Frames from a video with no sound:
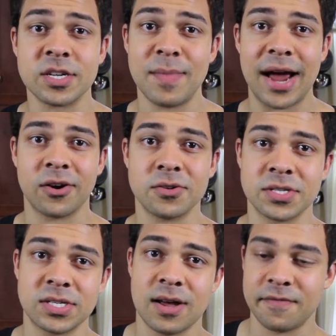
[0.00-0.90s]
and macros
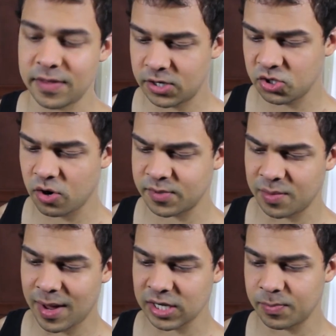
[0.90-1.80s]
and stuff in the description
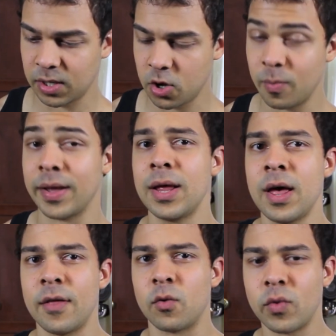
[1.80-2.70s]
box below, but the